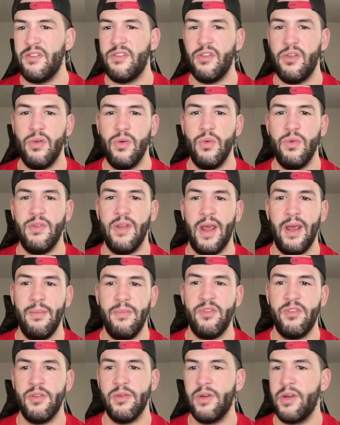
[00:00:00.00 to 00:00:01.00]
to
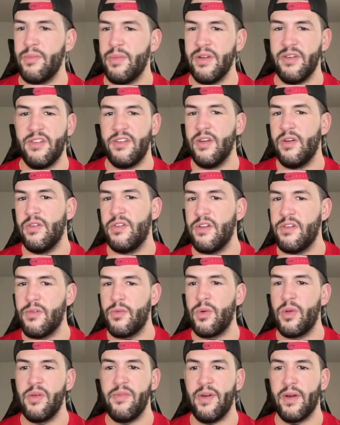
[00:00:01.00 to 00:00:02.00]
Dame's ceiling, but still, it doesn't
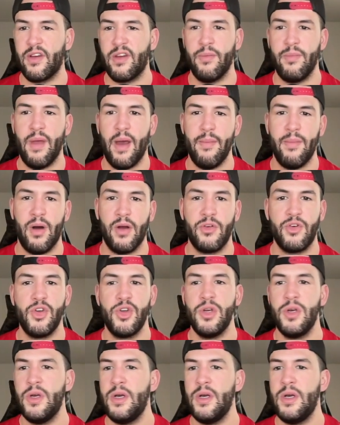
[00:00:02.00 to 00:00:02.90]
really affect him that much.